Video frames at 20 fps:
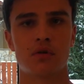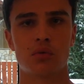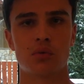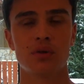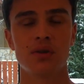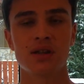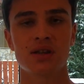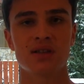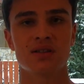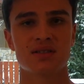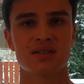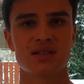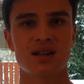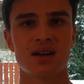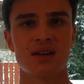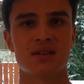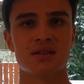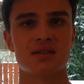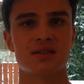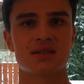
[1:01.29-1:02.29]
they're really
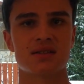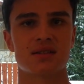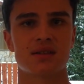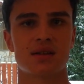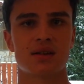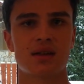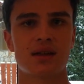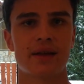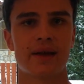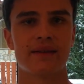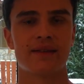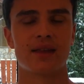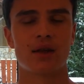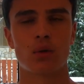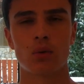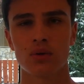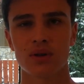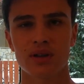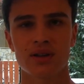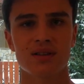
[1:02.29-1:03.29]
concise and they
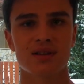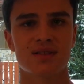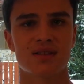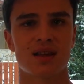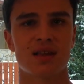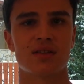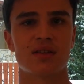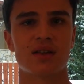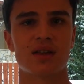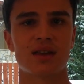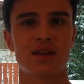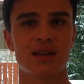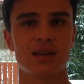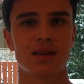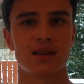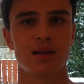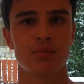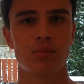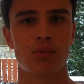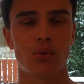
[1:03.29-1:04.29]
only contain the
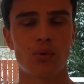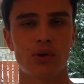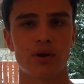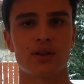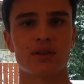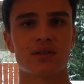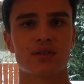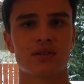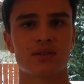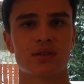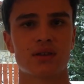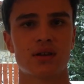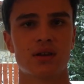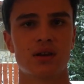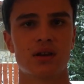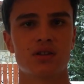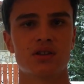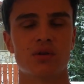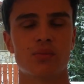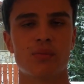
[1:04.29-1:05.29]
key points,
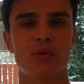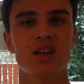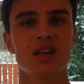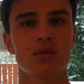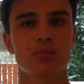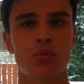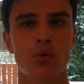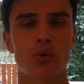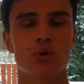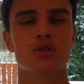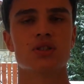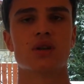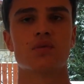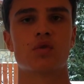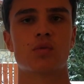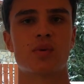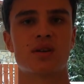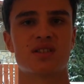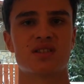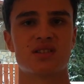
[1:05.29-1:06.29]
the main points of
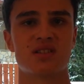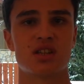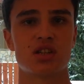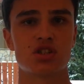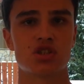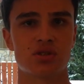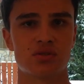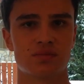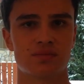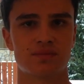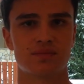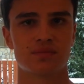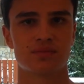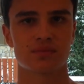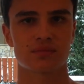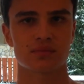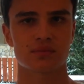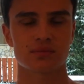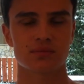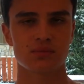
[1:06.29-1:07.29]
your presentation.
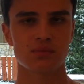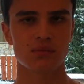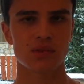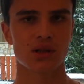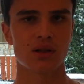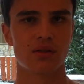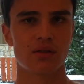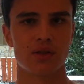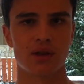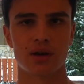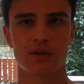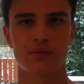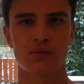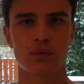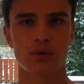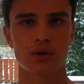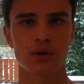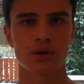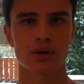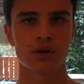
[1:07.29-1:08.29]

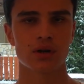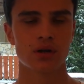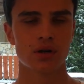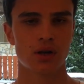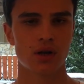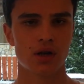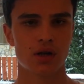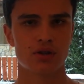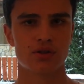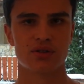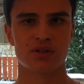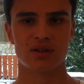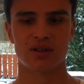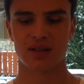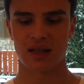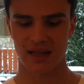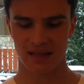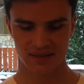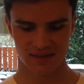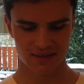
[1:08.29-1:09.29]
Therefore, you can
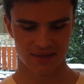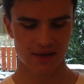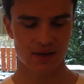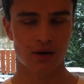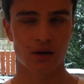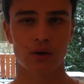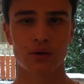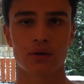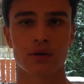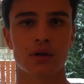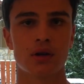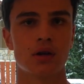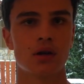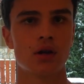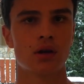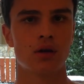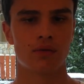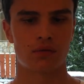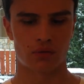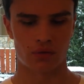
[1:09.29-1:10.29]
glance down
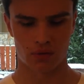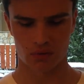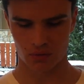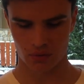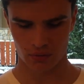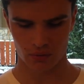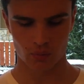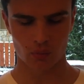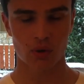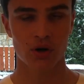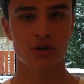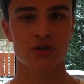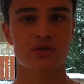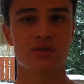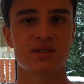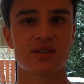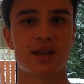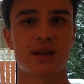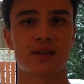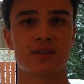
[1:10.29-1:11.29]
for 1 or 2
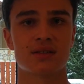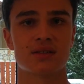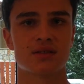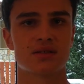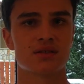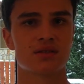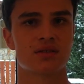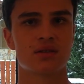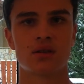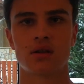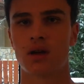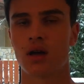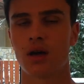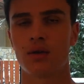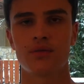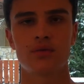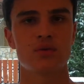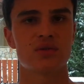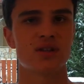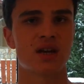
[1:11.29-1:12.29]
seconds a
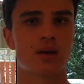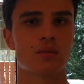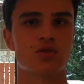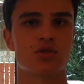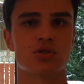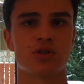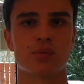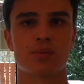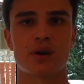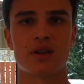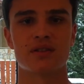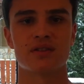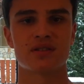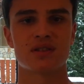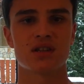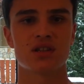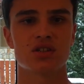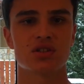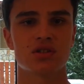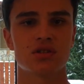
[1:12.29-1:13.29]
few times during the
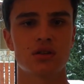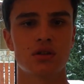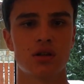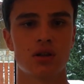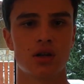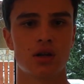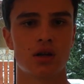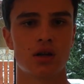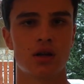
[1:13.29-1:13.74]
presentation,